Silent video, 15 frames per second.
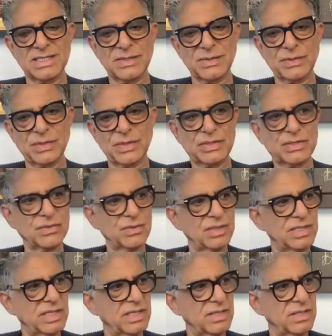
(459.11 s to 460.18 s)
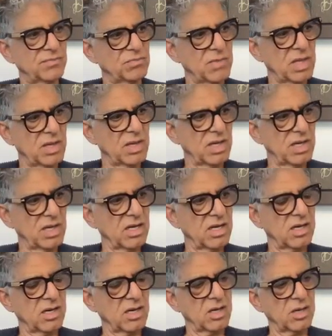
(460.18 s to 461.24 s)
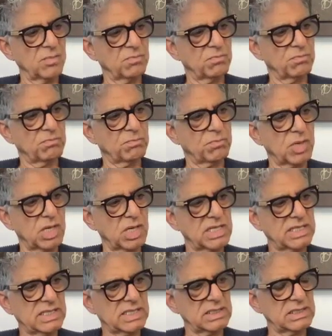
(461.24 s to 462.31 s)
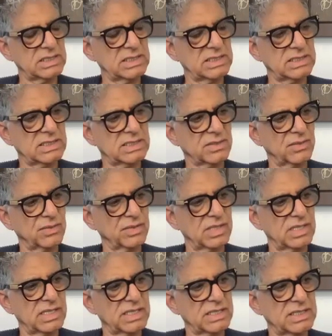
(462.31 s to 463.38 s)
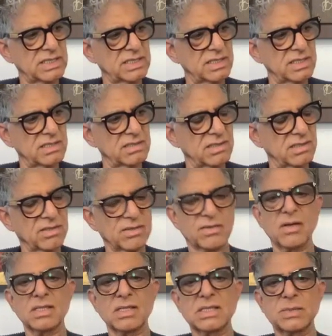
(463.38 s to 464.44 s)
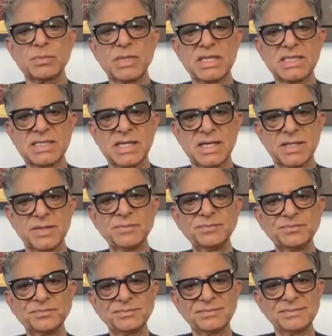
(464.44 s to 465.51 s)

So not only are particles correlated across space-time,